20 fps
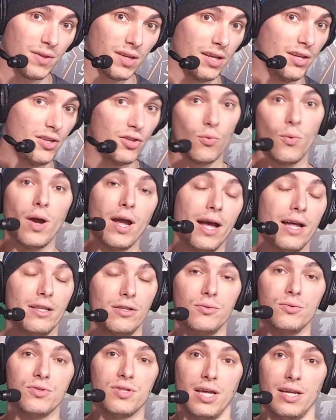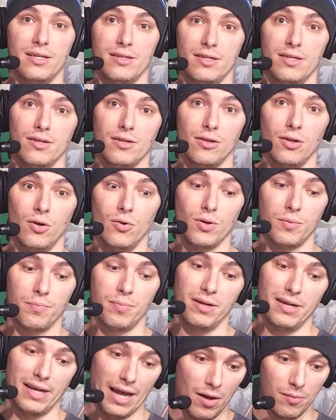Either way, I lose that decloak,
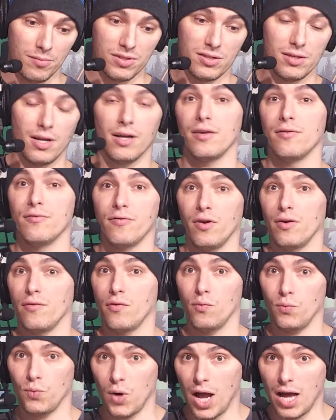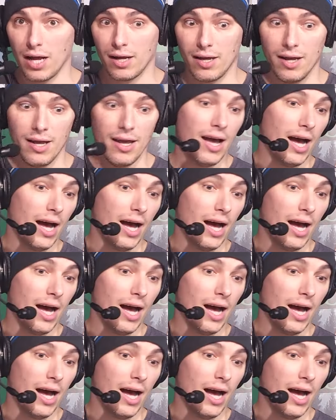but now I'm stuck in front of a rock.